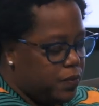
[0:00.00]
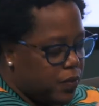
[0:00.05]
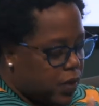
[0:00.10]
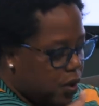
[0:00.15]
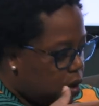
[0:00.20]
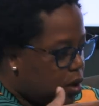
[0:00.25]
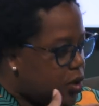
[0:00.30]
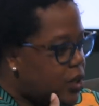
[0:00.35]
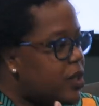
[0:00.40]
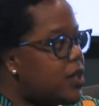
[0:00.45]

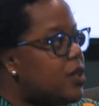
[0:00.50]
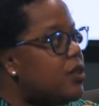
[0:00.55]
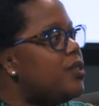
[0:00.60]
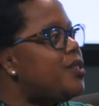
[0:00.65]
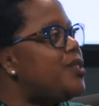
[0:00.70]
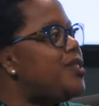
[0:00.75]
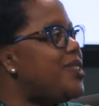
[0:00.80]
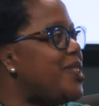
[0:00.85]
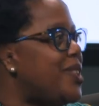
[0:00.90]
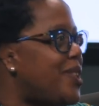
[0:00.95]
there are
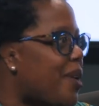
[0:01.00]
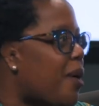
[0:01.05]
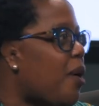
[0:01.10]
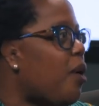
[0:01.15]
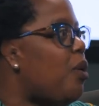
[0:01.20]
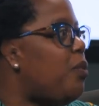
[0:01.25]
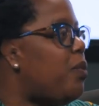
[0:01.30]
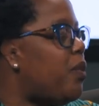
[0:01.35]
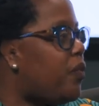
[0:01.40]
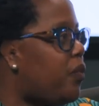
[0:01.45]
years to
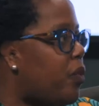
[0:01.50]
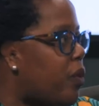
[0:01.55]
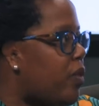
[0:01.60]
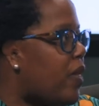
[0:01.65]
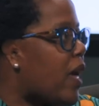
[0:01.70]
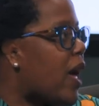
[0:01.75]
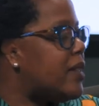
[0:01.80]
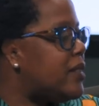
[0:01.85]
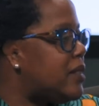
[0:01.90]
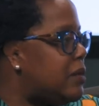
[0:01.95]
go
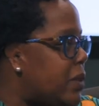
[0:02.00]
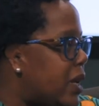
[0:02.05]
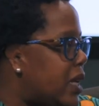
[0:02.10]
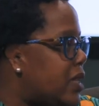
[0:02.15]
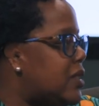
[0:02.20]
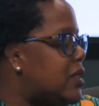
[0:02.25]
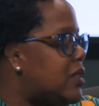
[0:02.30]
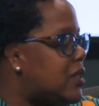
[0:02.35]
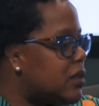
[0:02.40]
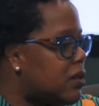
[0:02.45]
before that
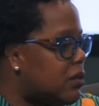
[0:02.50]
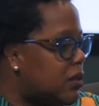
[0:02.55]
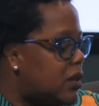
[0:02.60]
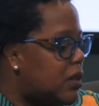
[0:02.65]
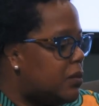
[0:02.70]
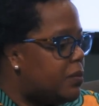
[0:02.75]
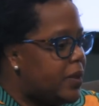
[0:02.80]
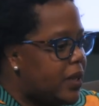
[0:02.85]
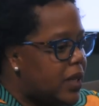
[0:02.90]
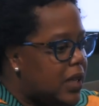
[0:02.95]
space is
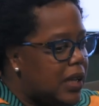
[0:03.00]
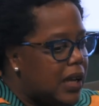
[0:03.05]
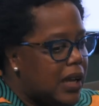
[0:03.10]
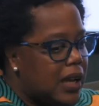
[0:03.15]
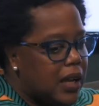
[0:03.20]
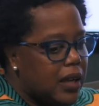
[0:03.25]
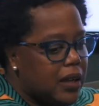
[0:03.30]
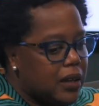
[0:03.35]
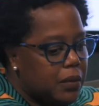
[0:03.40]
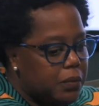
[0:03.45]
going to be
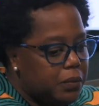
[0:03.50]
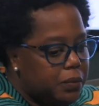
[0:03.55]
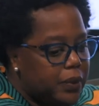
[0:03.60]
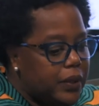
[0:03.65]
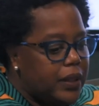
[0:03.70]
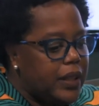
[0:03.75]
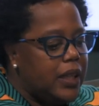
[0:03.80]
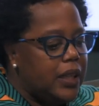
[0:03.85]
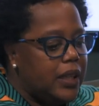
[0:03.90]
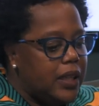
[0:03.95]

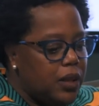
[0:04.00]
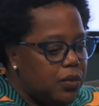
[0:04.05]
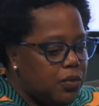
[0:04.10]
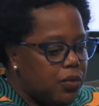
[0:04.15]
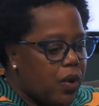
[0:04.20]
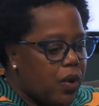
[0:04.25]
completely